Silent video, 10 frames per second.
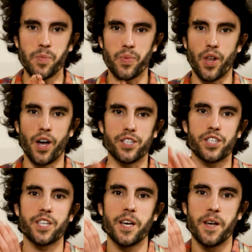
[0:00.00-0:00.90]

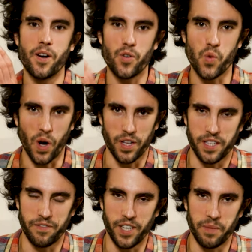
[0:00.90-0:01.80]
plus
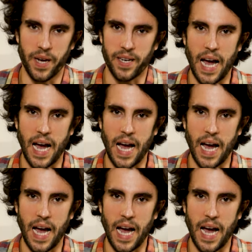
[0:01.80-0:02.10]
quality feedback.